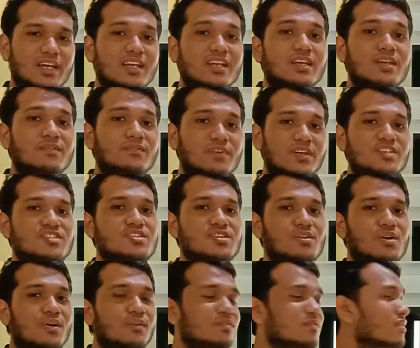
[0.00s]
invention
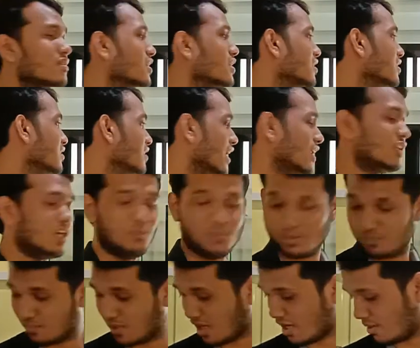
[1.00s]
of the atomic
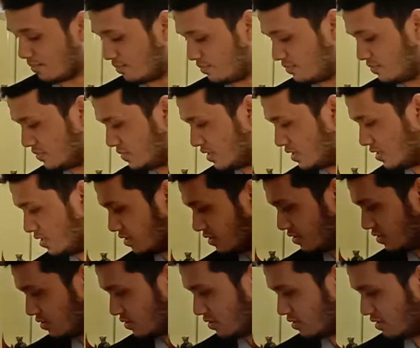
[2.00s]
bomb.
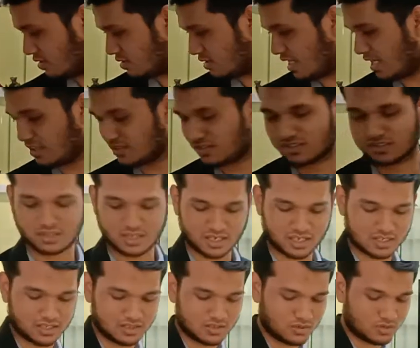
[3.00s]
So let's take
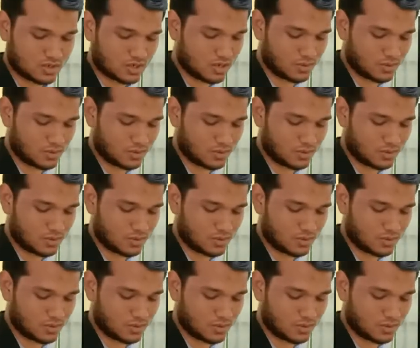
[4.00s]
a look